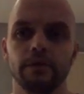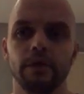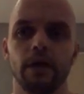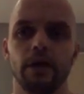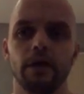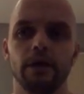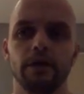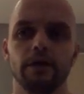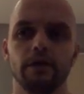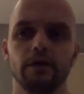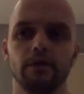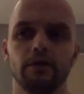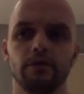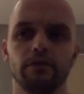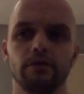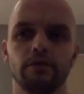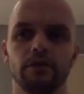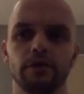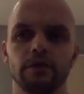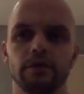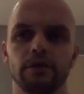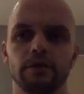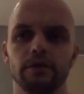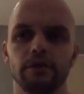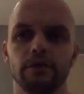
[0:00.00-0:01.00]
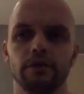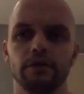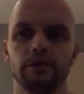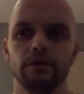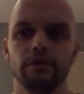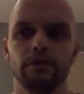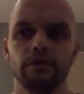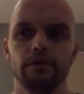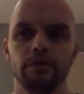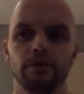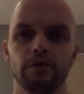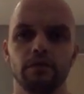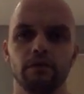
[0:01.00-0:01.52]
I
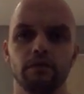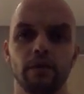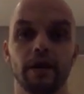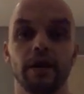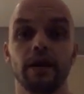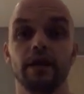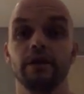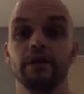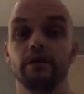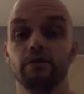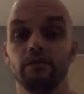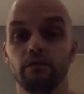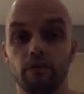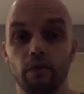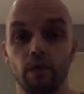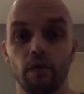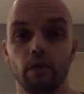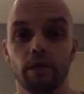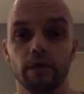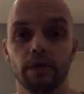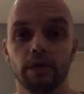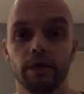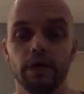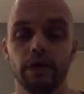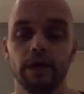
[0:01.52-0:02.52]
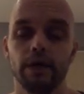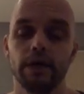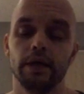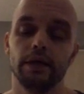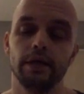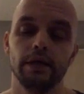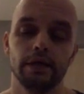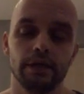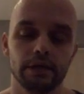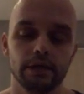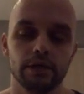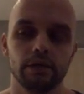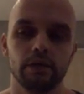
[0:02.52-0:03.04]
know what I did wrong.
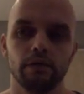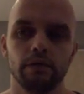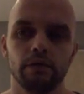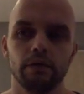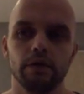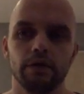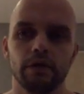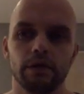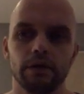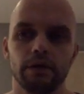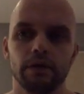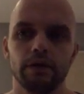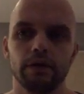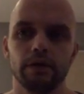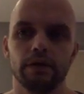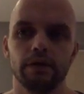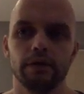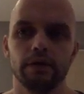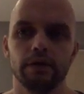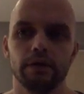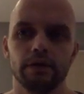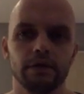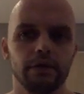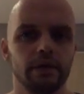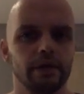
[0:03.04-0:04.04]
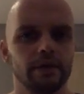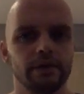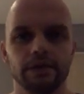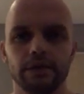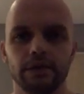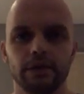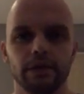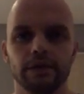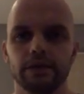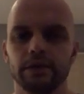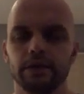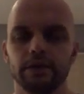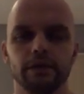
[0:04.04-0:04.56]
So that's
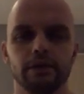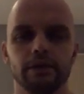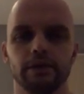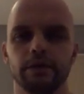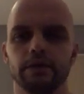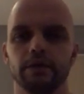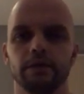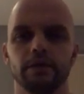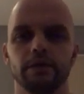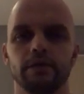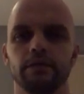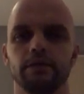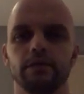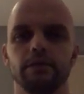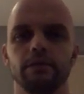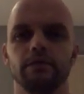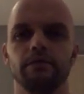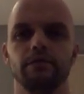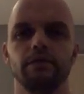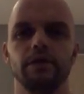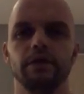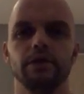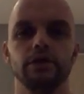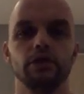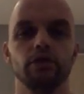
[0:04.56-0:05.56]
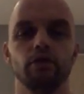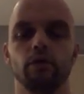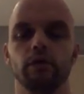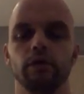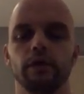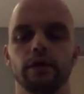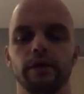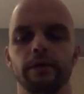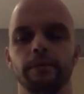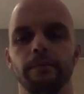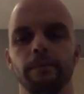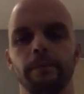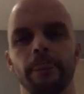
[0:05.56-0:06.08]
just very
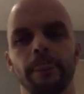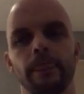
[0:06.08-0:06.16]
shortly.